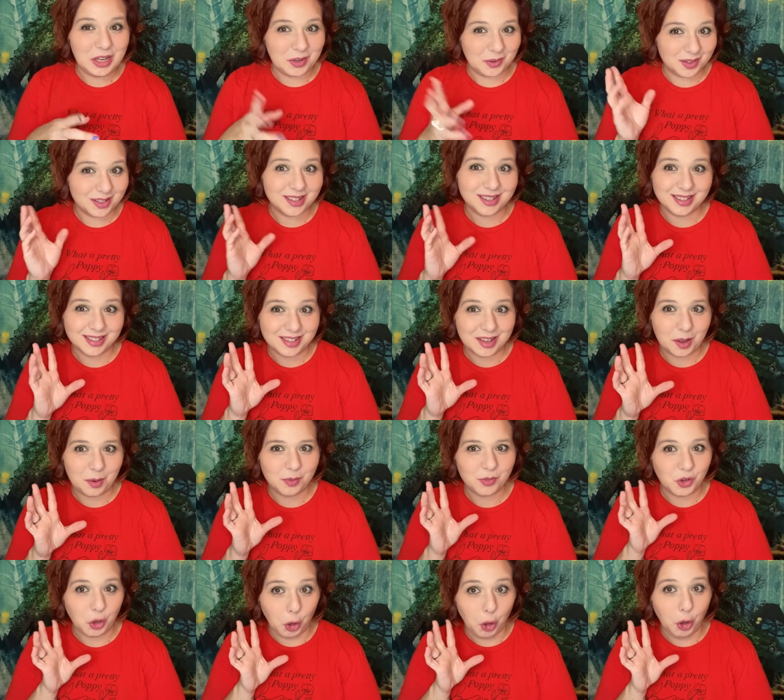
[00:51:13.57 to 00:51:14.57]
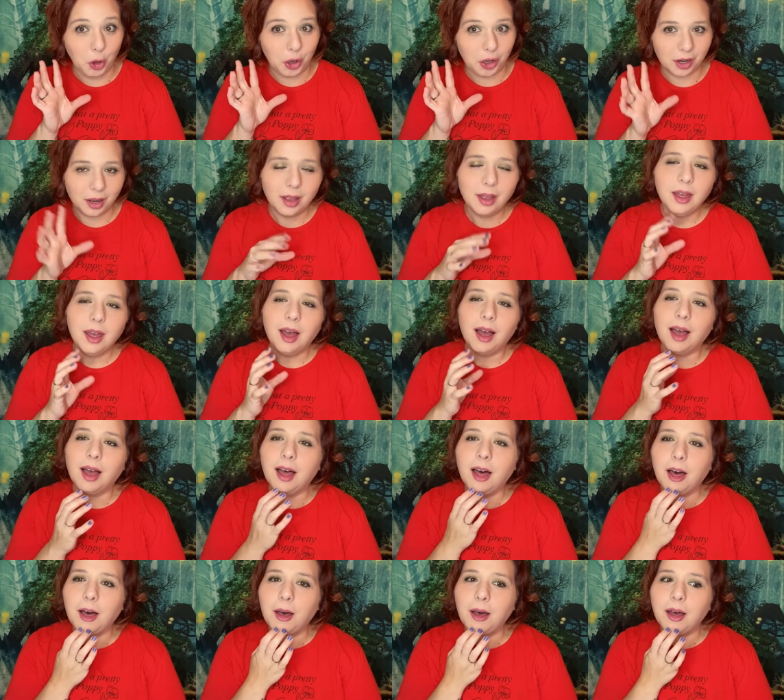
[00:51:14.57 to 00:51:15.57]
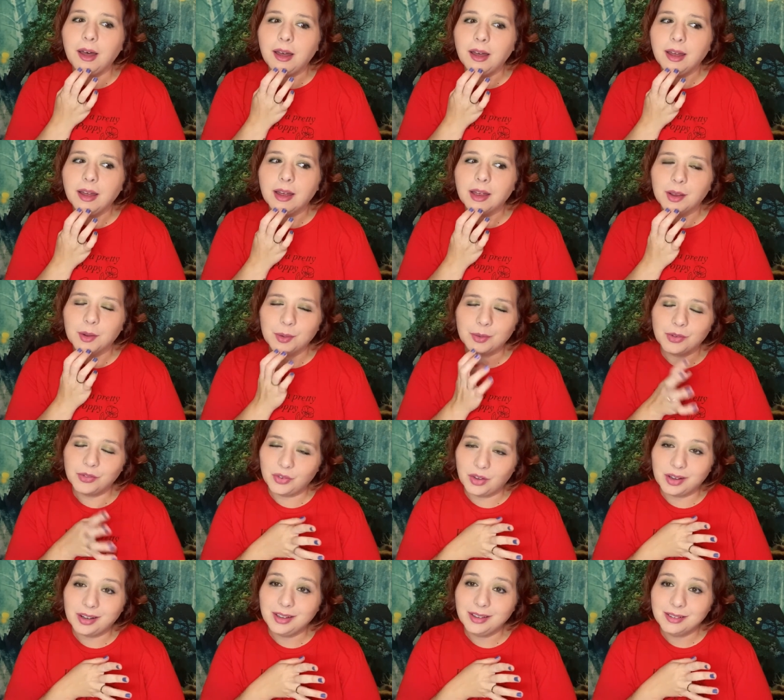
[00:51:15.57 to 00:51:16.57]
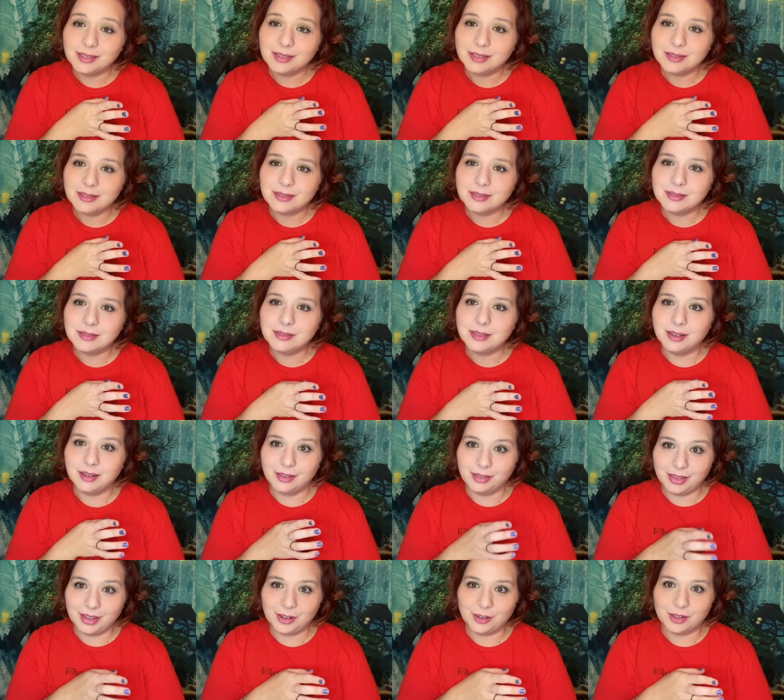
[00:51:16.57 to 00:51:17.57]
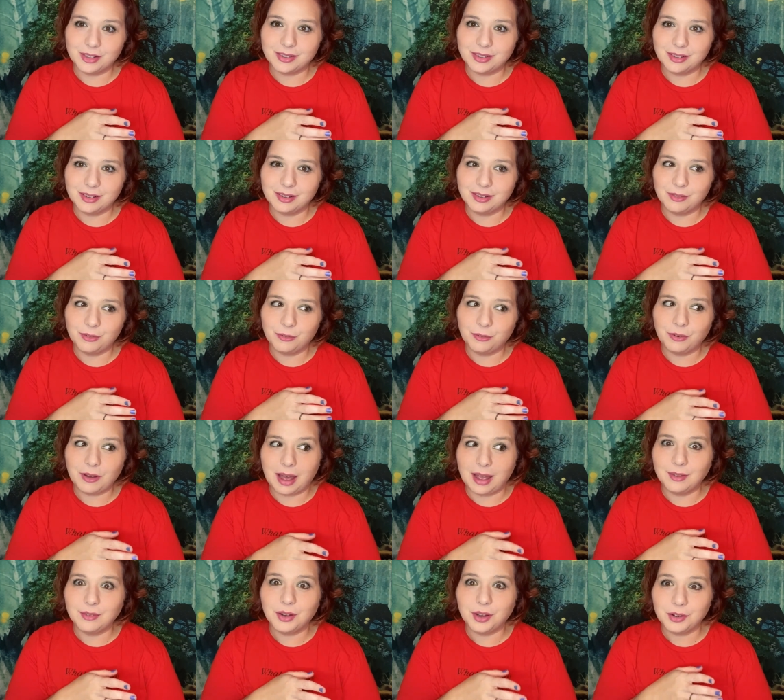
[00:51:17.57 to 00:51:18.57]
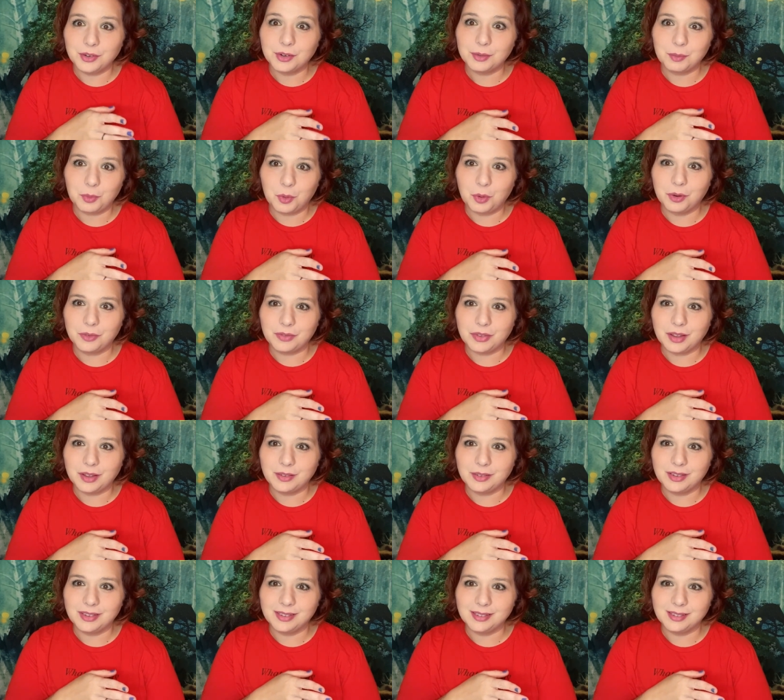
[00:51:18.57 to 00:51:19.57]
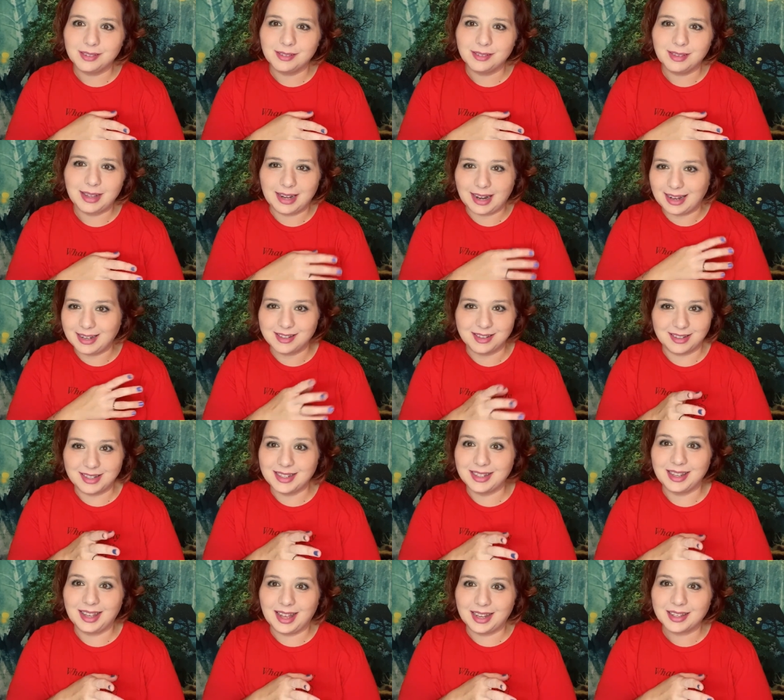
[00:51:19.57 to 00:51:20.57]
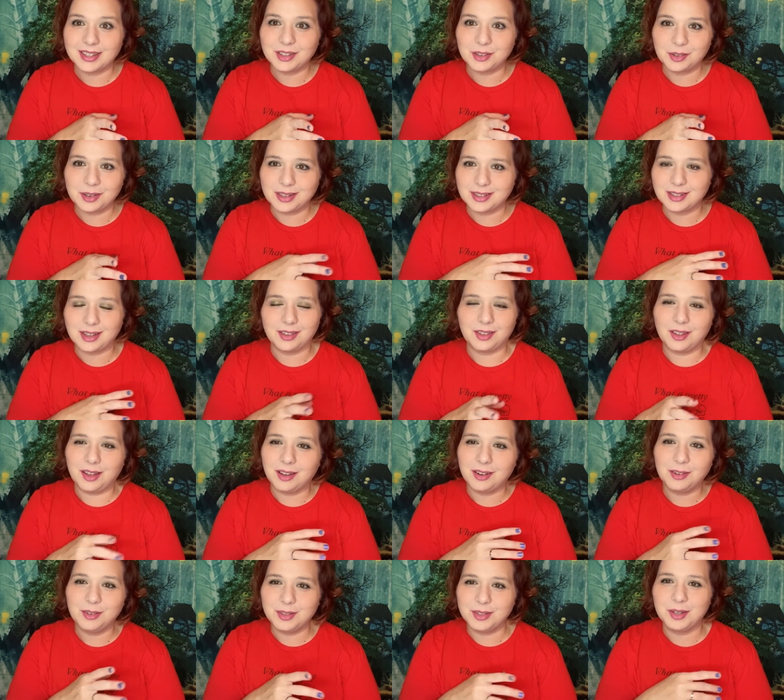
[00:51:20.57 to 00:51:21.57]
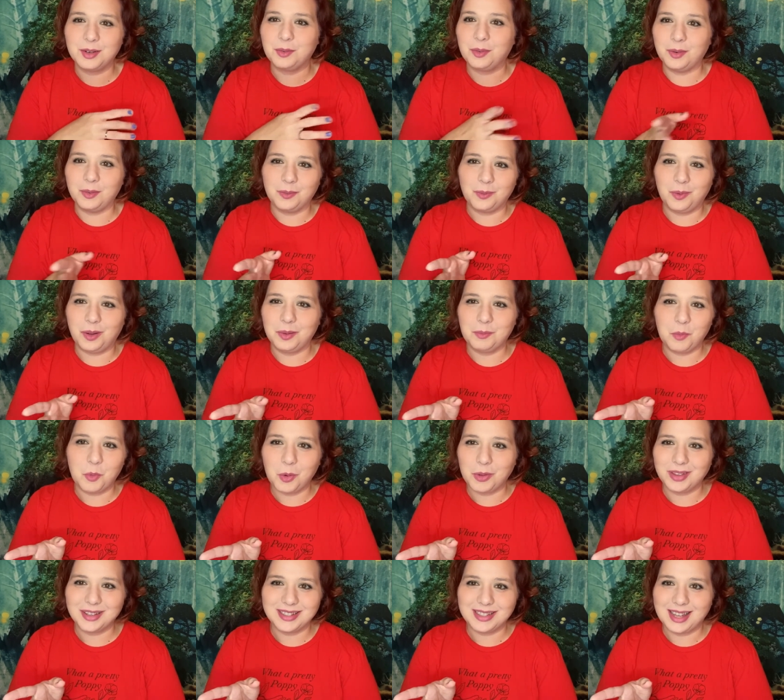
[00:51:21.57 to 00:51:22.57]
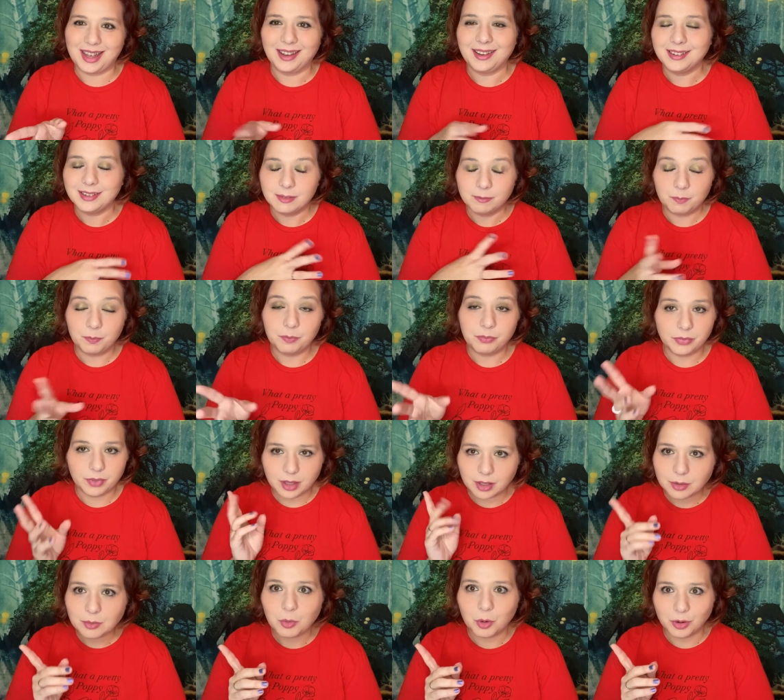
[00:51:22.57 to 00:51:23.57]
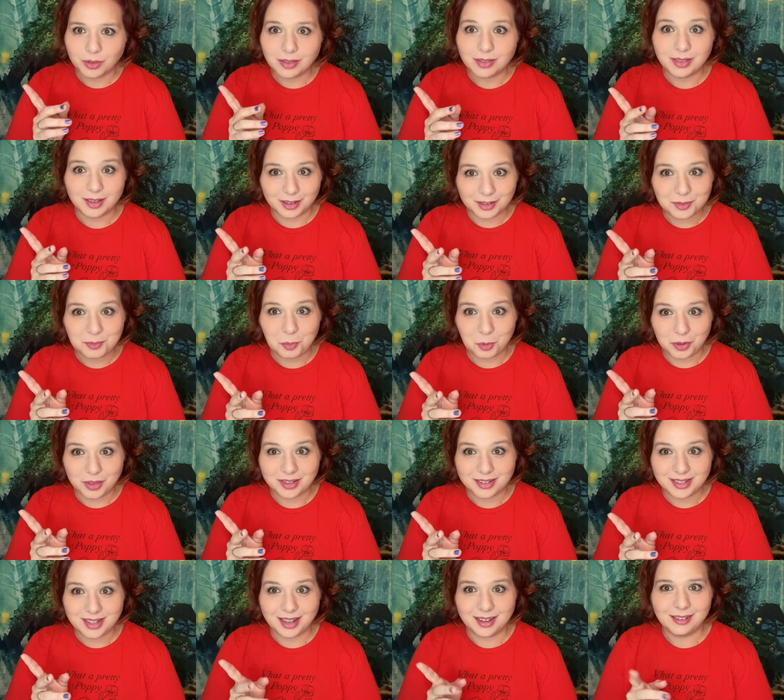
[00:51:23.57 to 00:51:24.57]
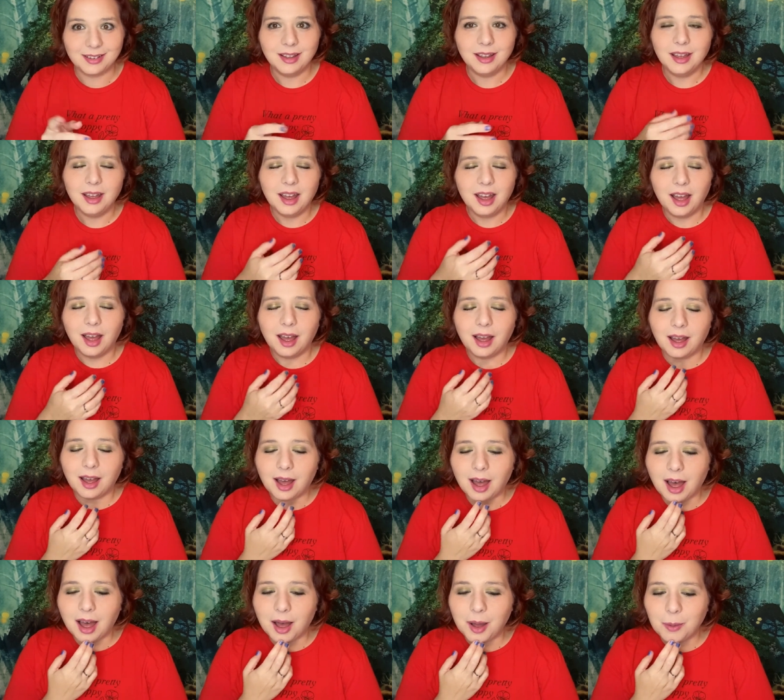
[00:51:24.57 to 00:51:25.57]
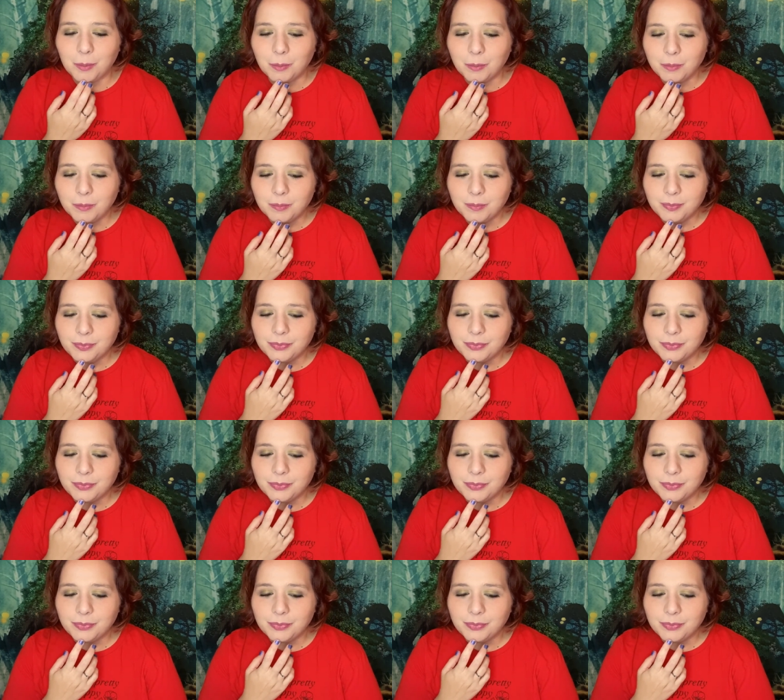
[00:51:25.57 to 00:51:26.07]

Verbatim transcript: it's in this cup, tea. Uh, it was funny. There's 500 more of those that I just didn't get to because I thought who's going to want more than 10? There's more, there's more than 10. Um,